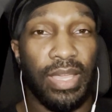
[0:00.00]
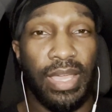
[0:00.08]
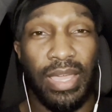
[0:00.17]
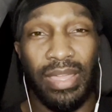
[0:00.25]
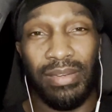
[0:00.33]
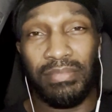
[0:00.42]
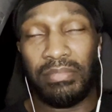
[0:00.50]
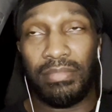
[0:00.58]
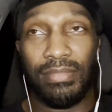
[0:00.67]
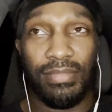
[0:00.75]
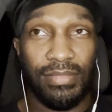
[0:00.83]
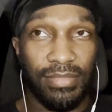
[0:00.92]
in
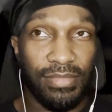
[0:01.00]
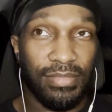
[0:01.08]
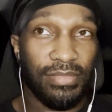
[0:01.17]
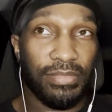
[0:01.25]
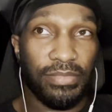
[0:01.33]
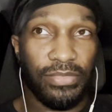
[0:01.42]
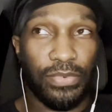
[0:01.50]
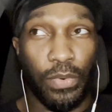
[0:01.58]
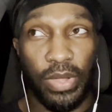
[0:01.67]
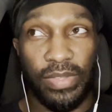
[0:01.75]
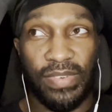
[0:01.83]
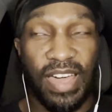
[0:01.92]

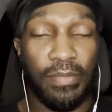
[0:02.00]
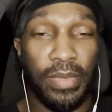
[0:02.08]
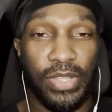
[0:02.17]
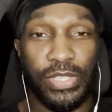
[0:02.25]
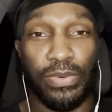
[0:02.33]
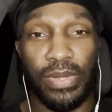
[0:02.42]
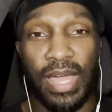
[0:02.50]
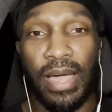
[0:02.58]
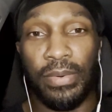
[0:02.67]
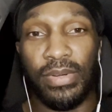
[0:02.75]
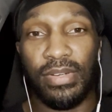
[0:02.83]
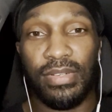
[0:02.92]
45 minutes to an
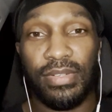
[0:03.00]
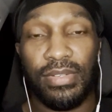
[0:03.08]
hour